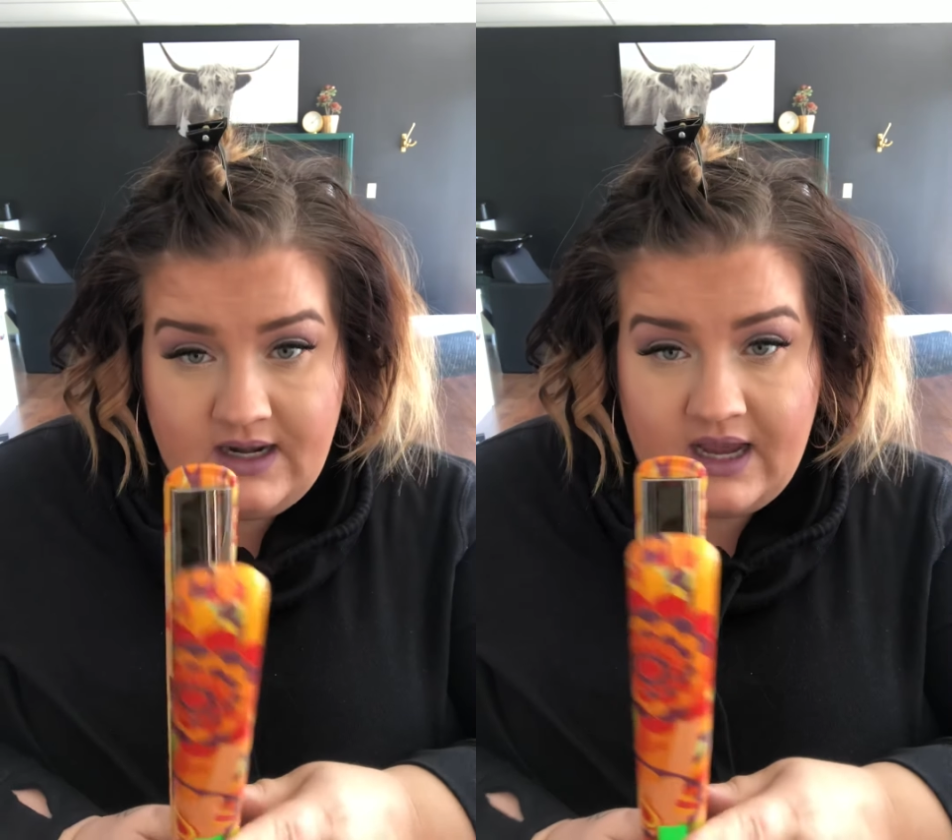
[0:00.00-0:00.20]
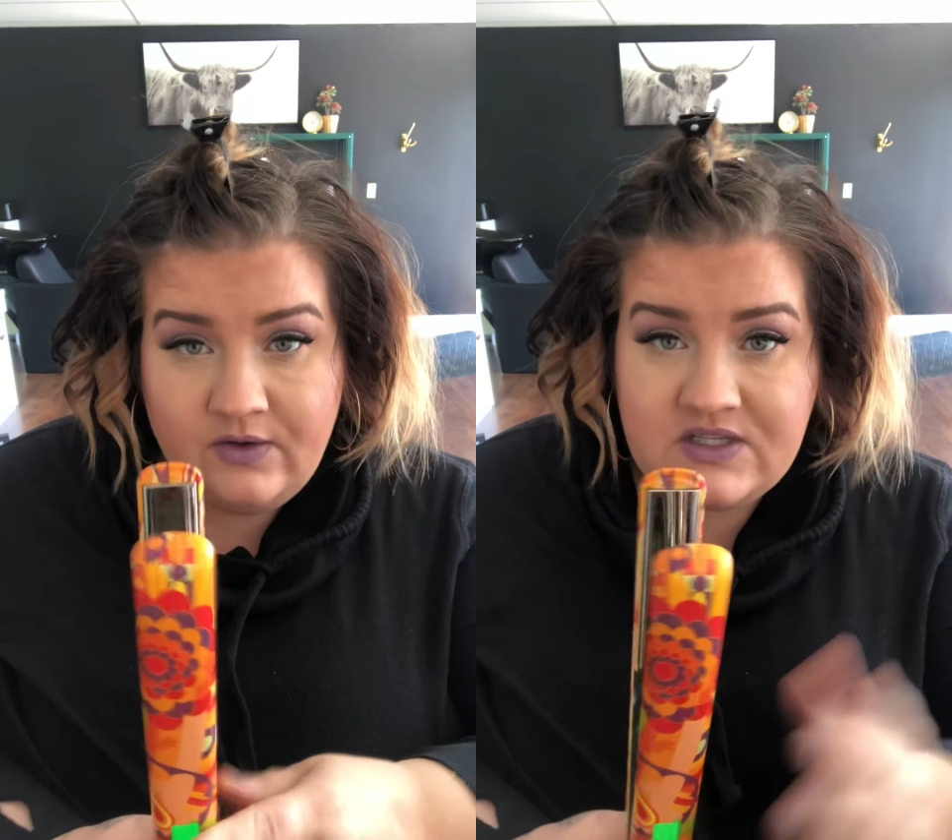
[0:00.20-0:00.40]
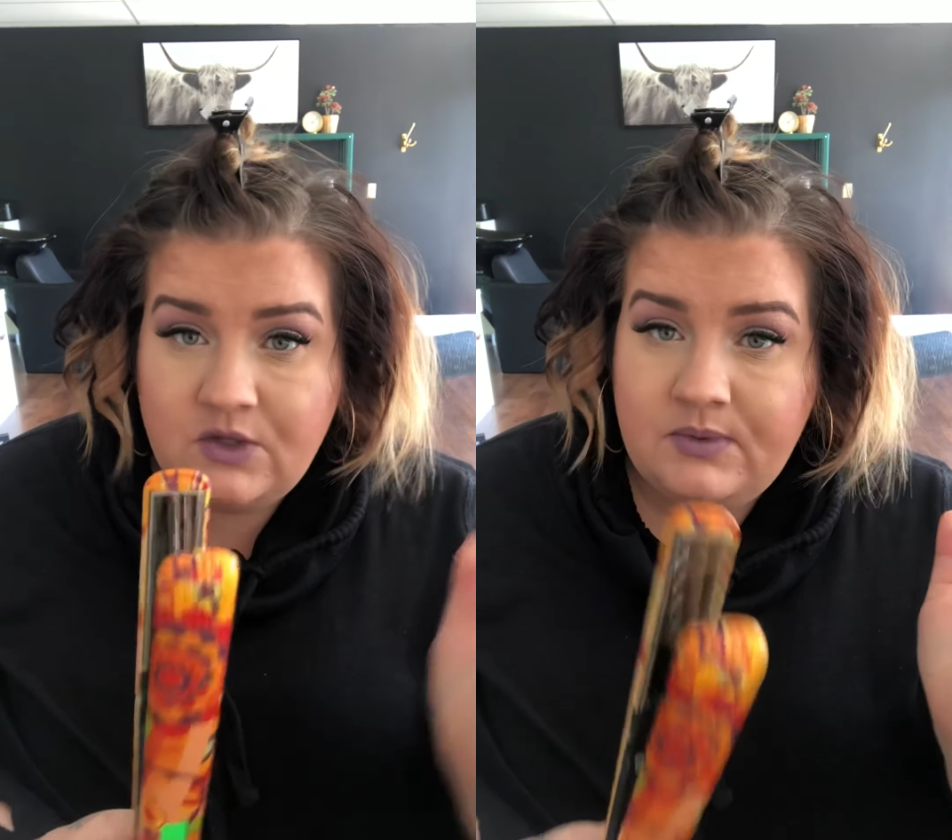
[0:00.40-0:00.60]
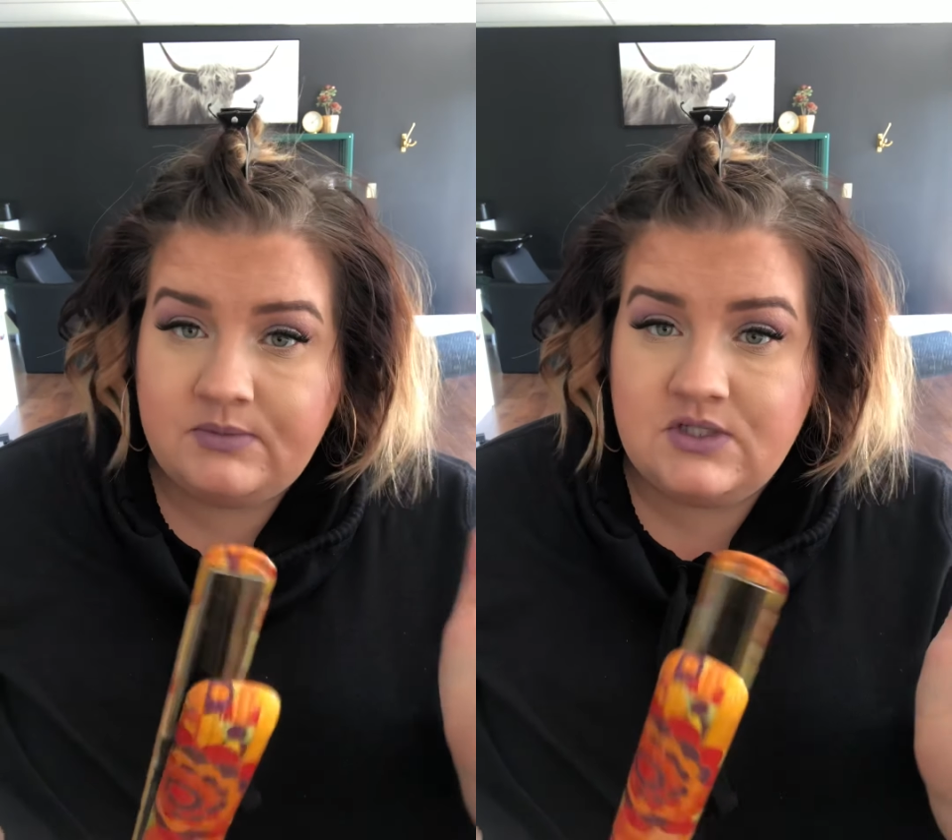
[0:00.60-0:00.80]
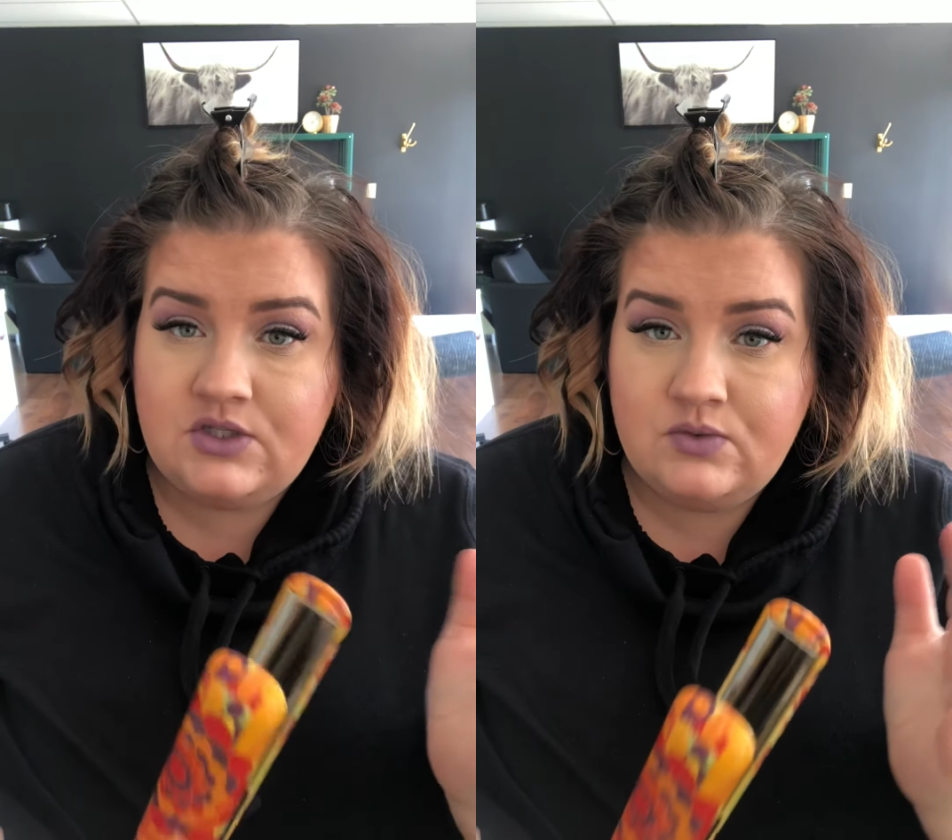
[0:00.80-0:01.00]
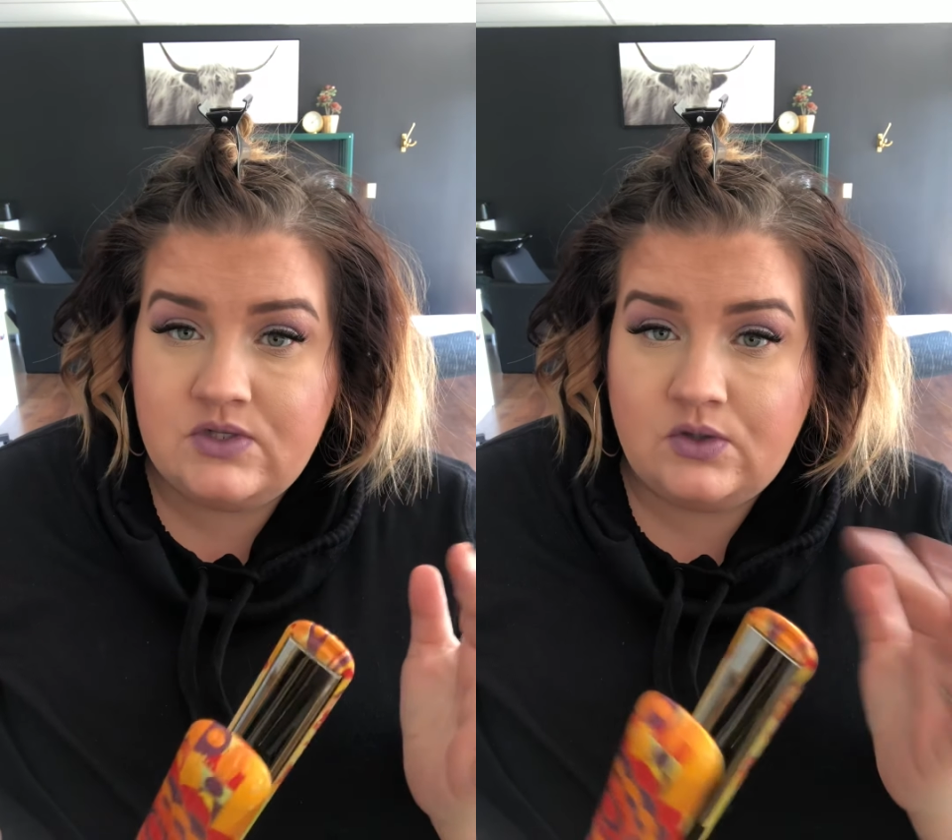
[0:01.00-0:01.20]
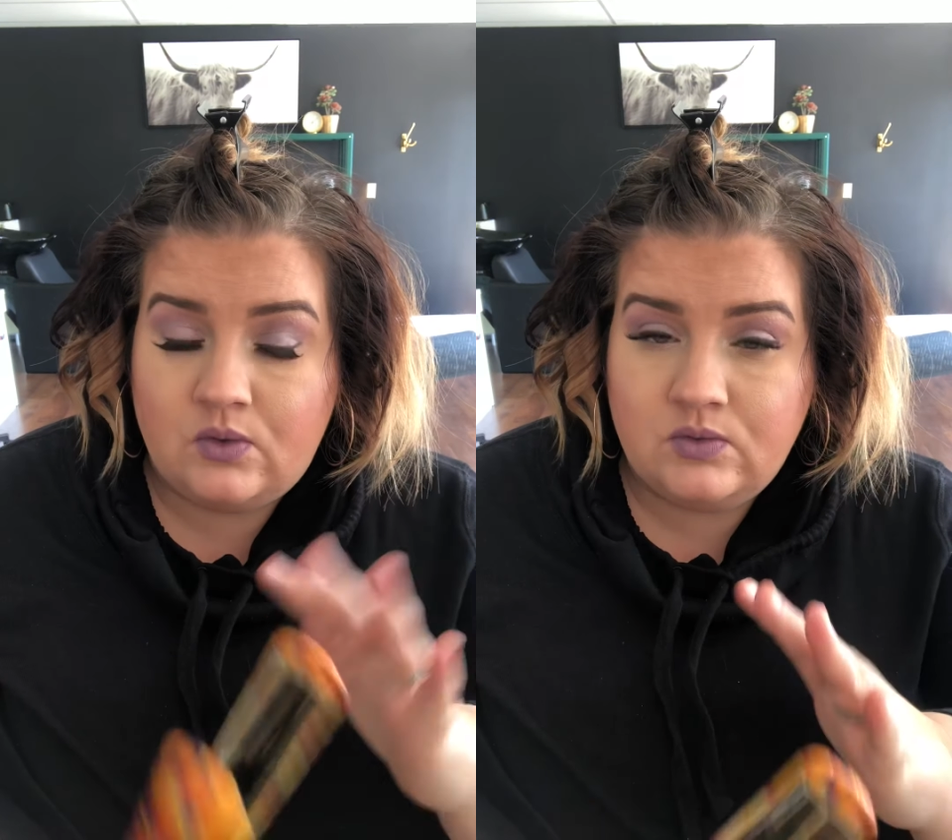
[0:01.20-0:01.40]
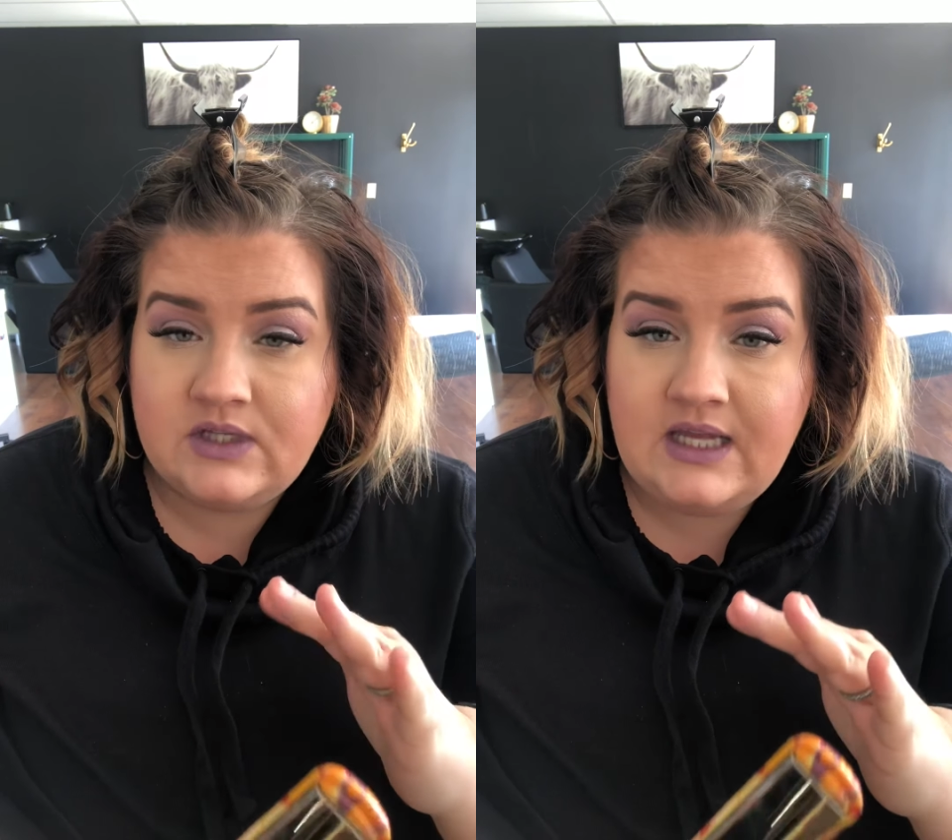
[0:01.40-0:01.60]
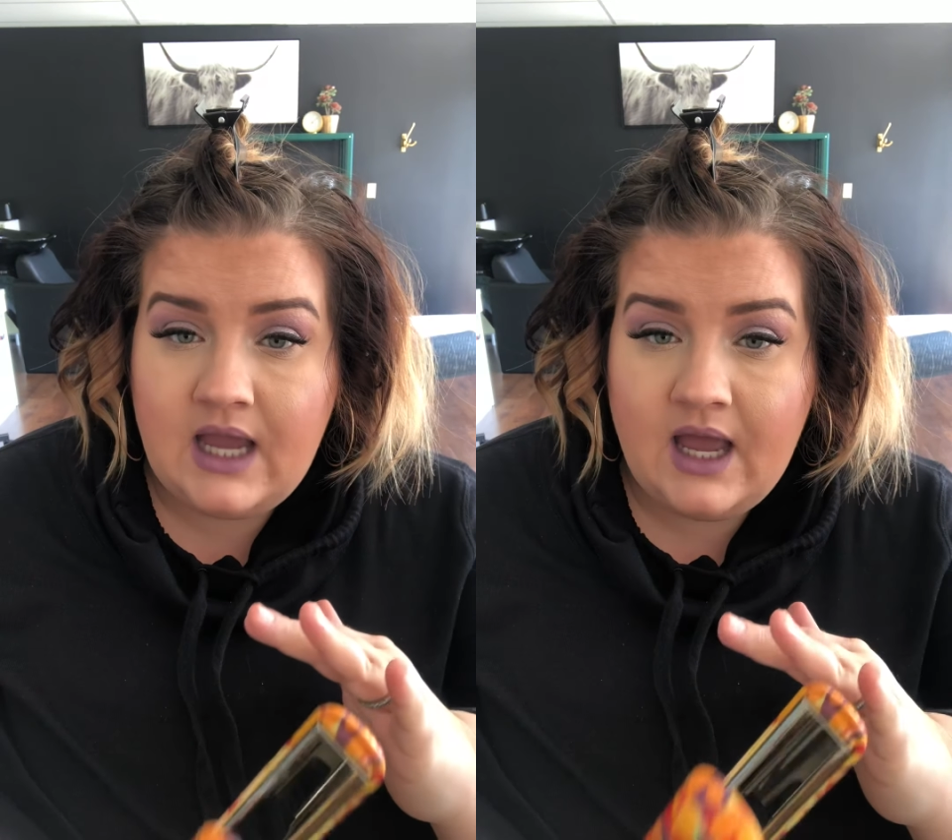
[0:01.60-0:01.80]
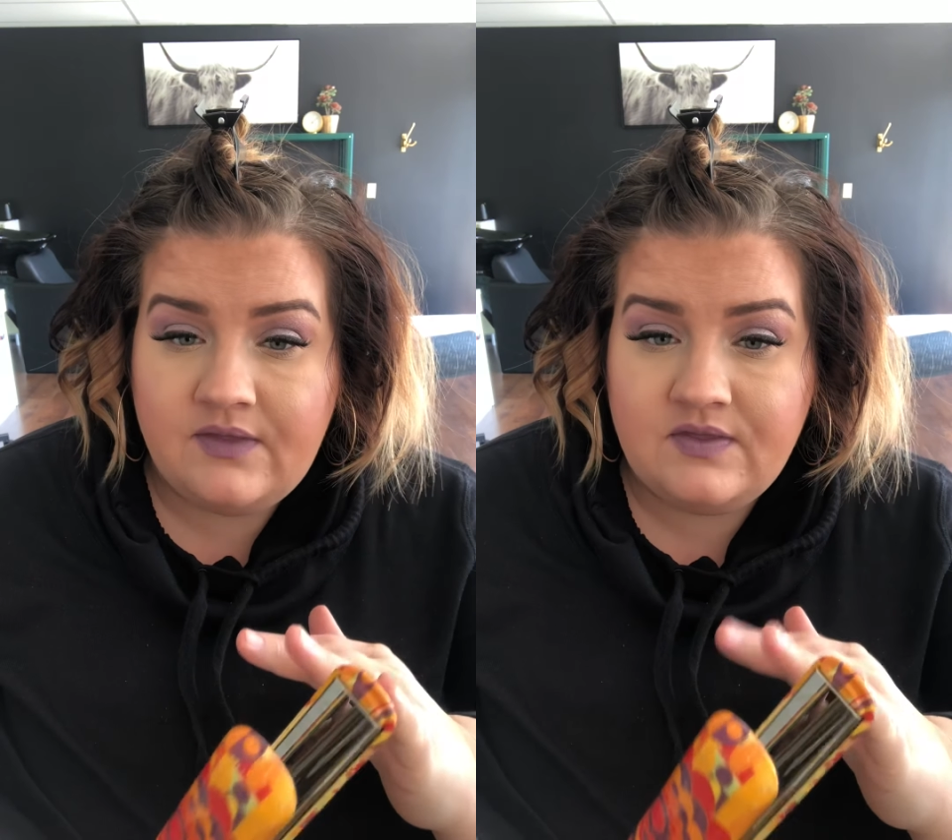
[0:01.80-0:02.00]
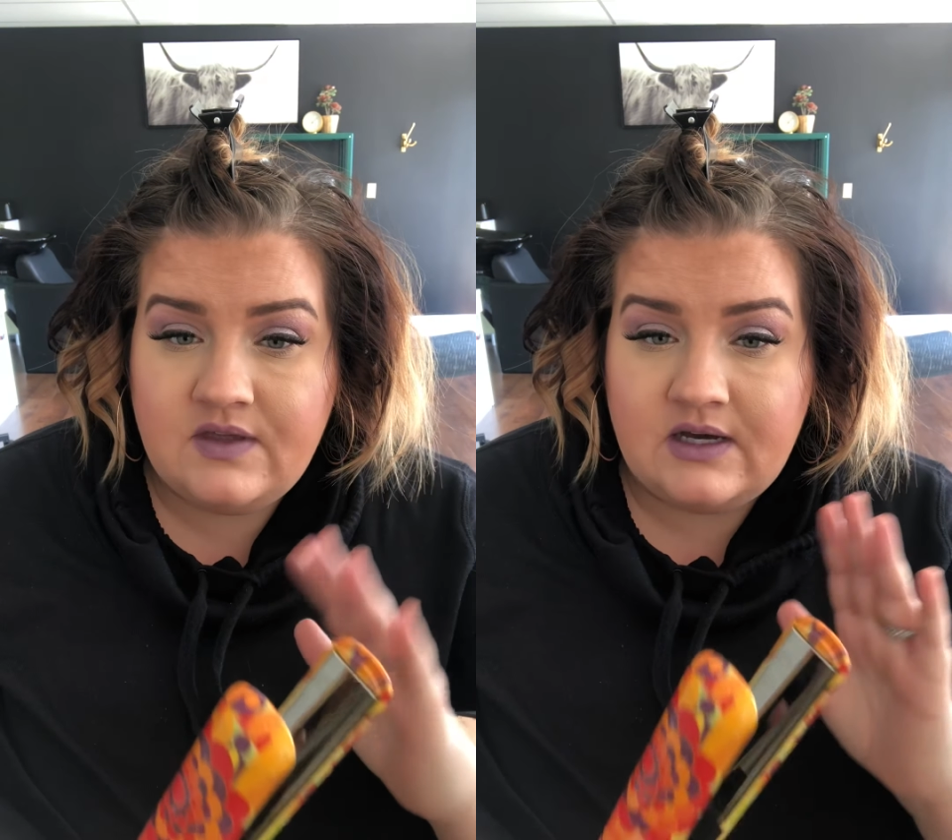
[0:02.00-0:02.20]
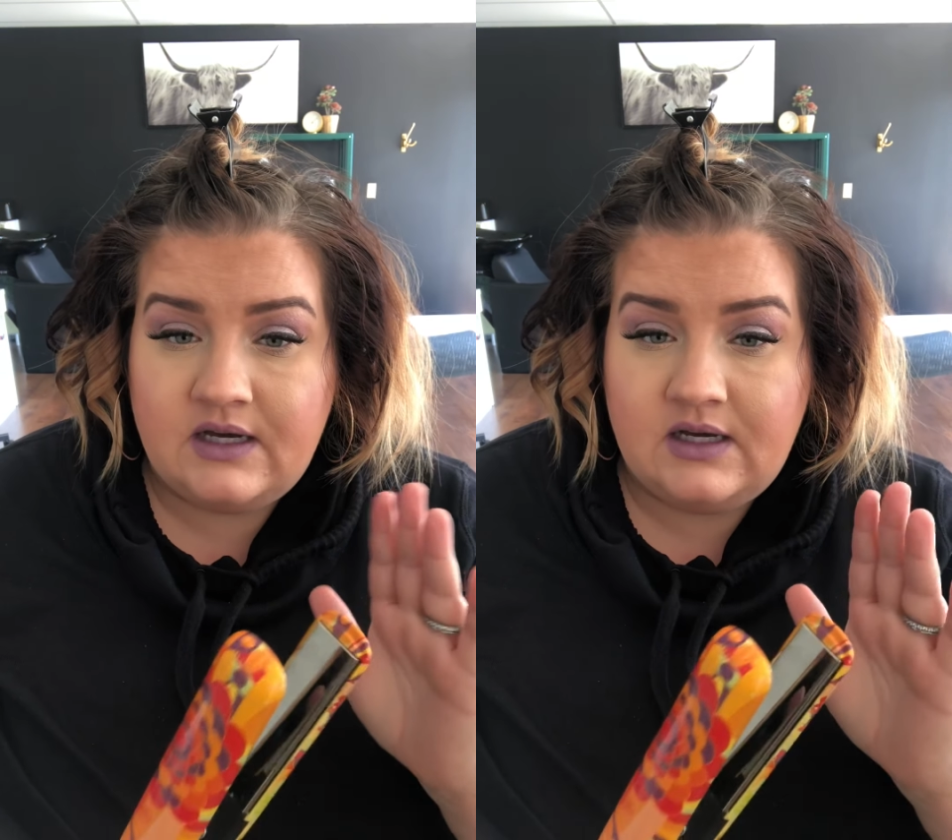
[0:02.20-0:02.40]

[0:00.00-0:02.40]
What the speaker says: I always tell people to use it only at the